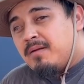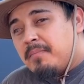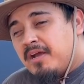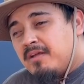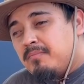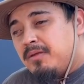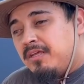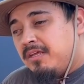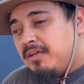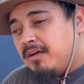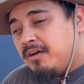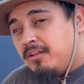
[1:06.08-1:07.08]
it might
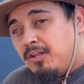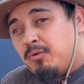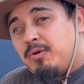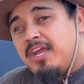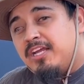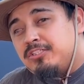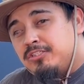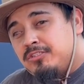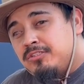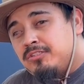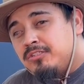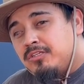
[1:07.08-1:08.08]
be a
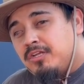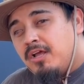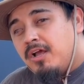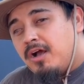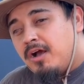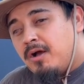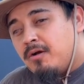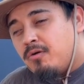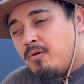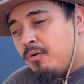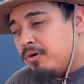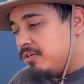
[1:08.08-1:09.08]
location
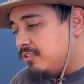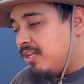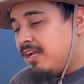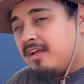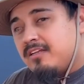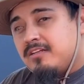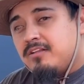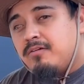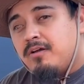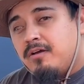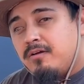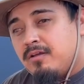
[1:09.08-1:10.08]
corn because, like I said,
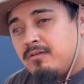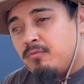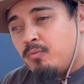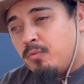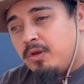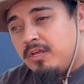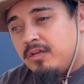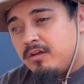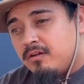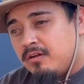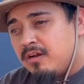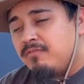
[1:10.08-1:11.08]
in
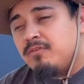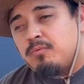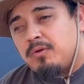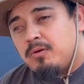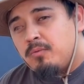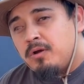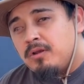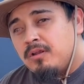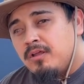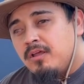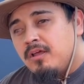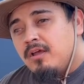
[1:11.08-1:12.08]
not even week 1,
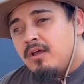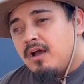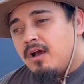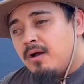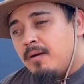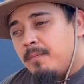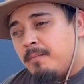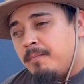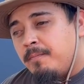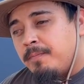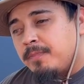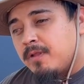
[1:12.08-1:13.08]

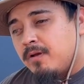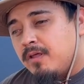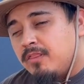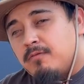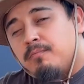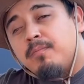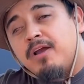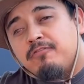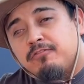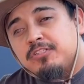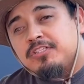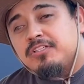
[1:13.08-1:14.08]
in the my
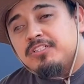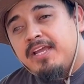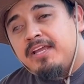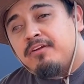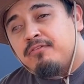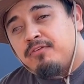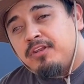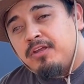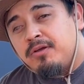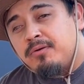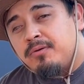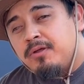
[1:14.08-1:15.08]
first container
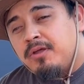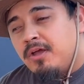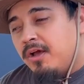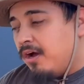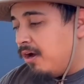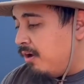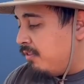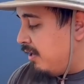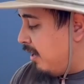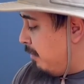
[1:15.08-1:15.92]
video that